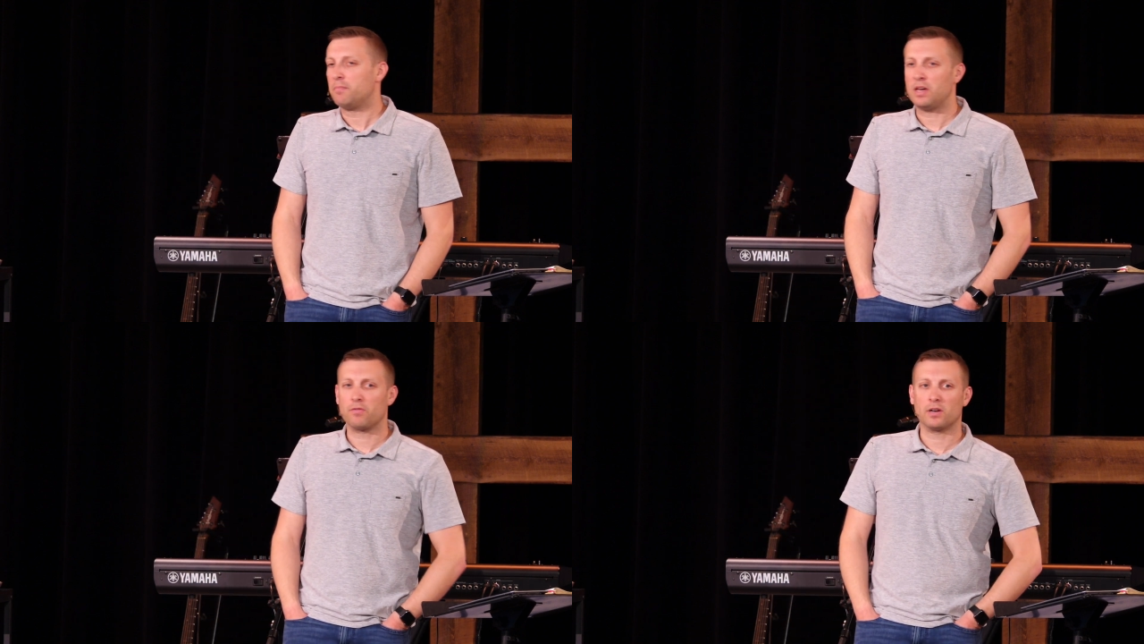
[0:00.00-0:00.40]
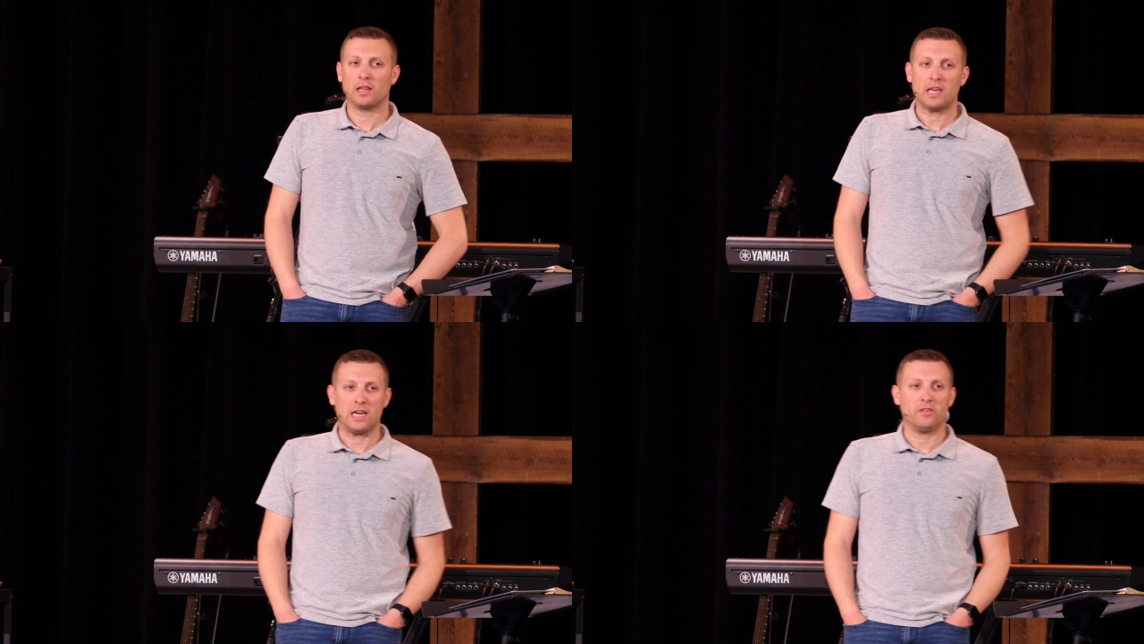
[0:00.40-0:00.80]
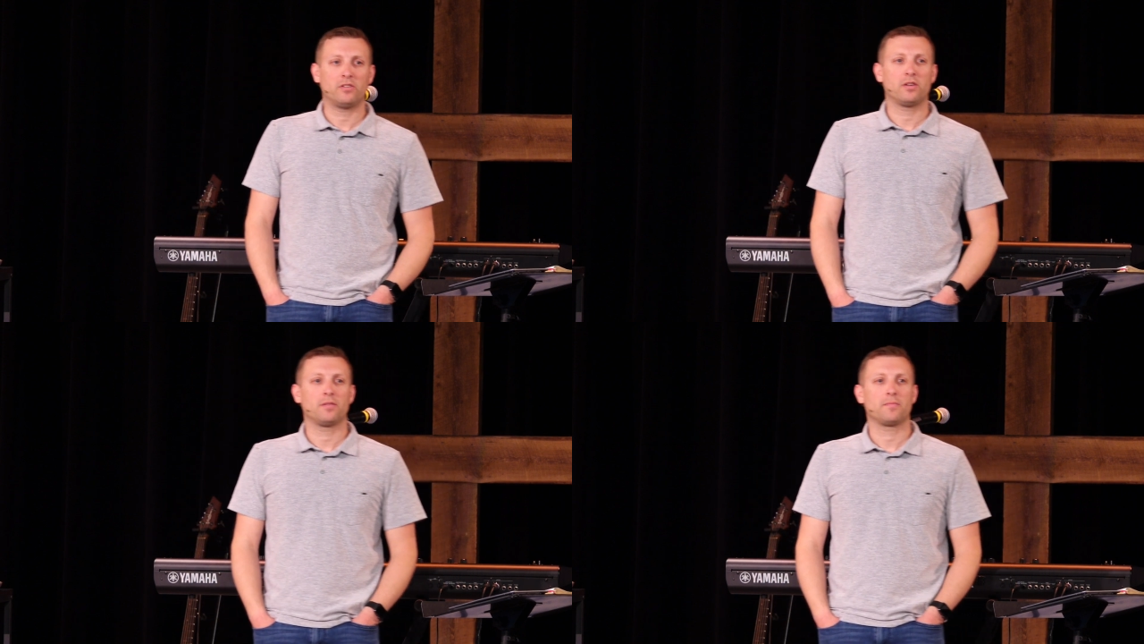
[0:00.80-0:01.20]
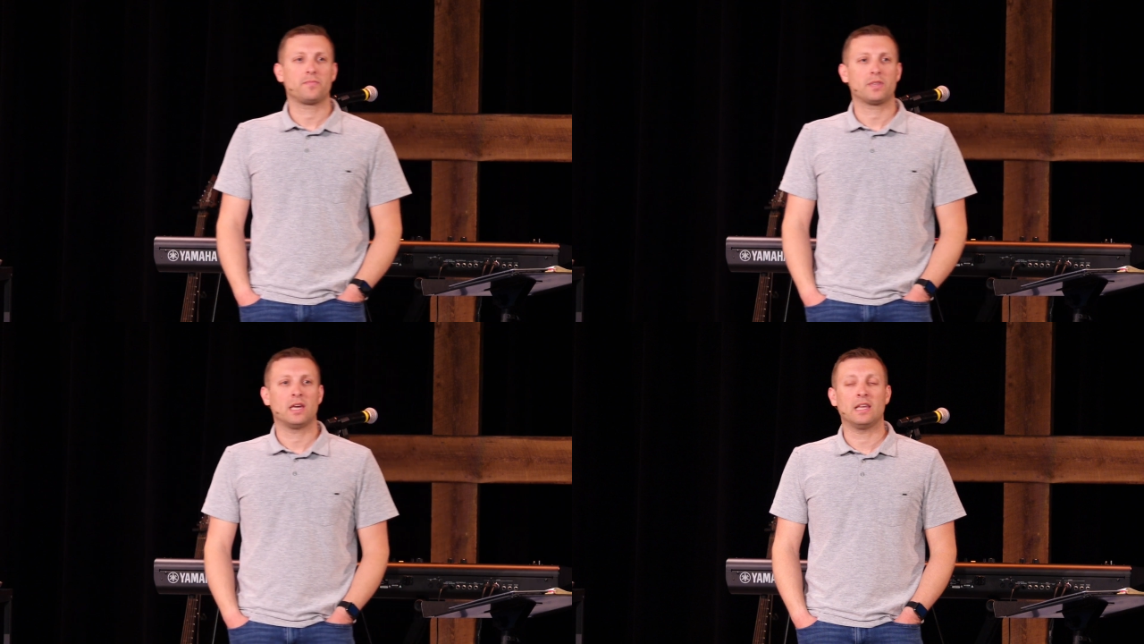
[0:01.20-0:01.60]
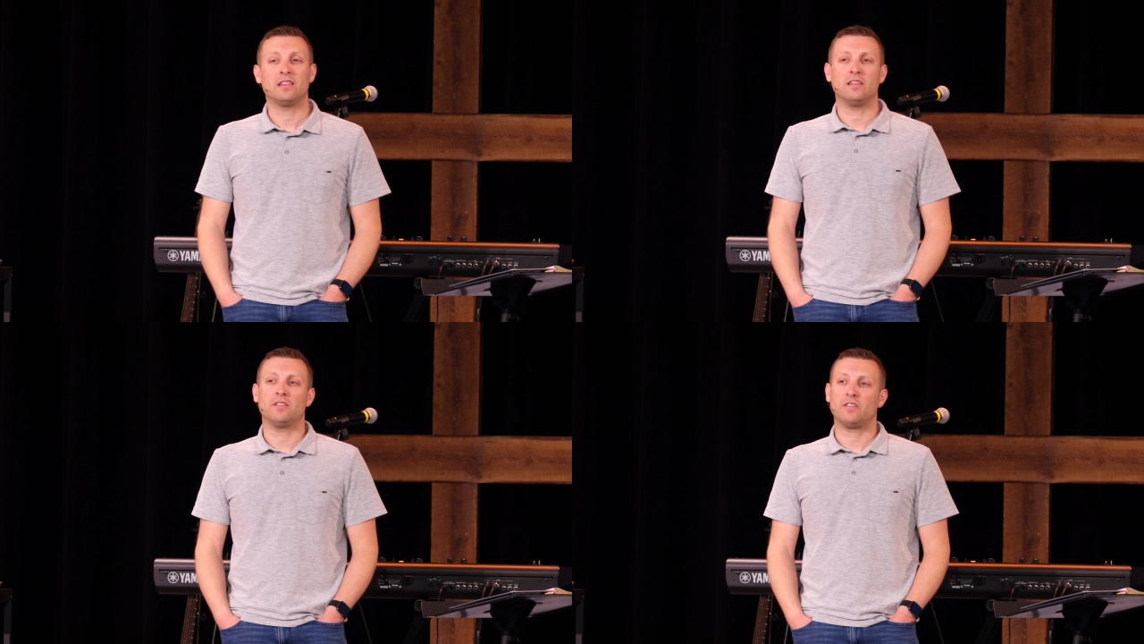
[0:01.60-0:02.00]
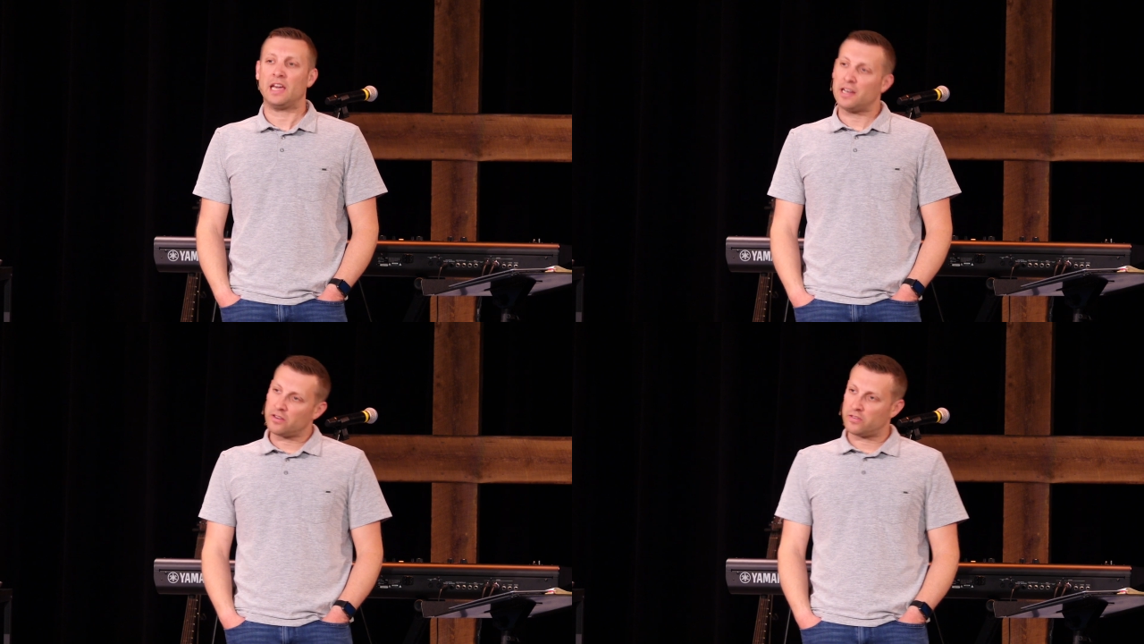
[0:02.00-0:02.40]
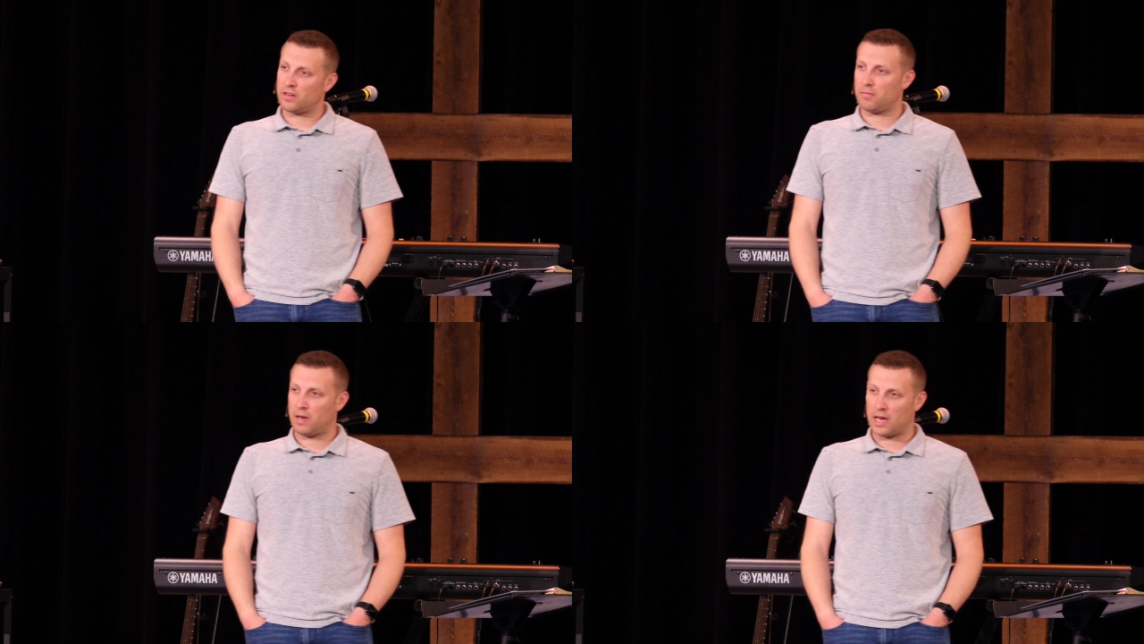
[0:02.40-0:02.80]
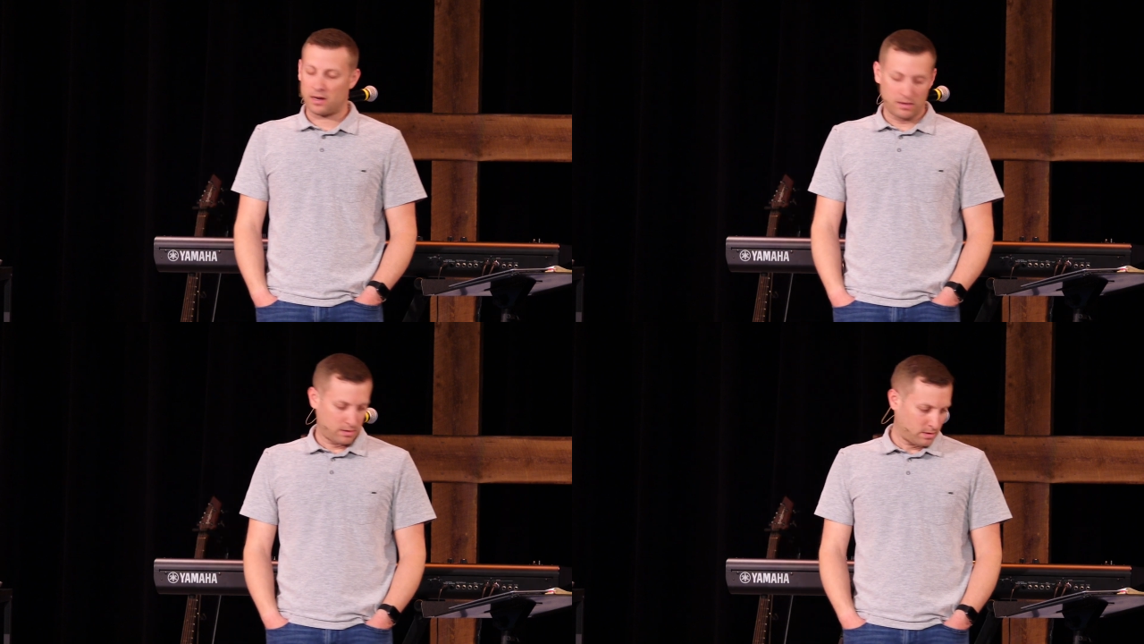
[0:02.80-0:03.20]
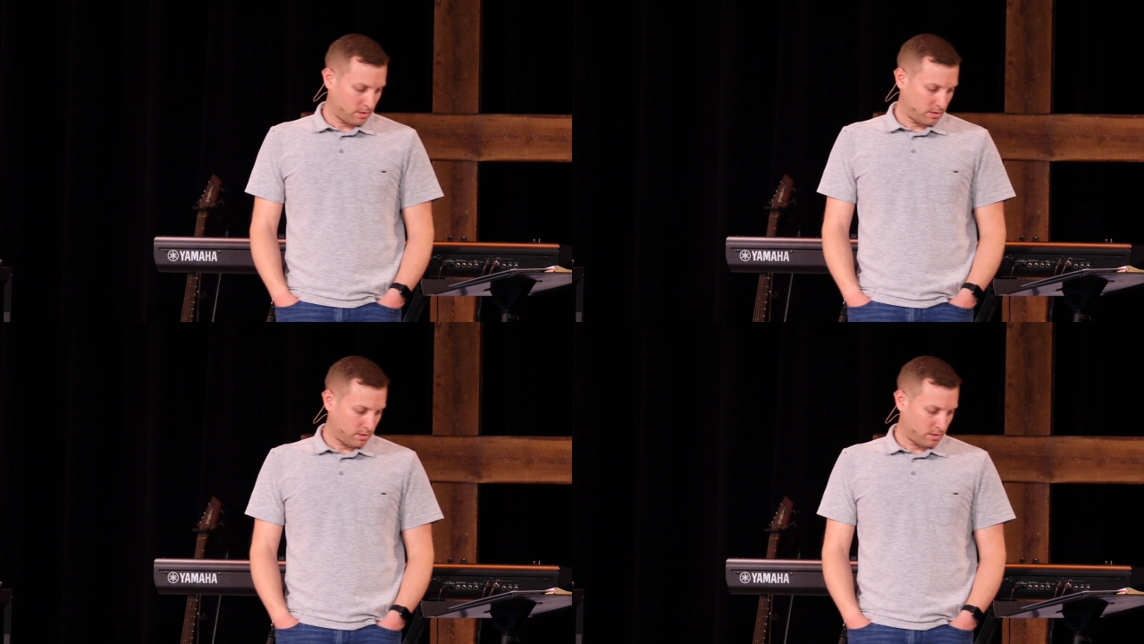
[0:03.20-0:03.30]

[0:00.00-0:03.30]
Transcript: be released and that this innocent man,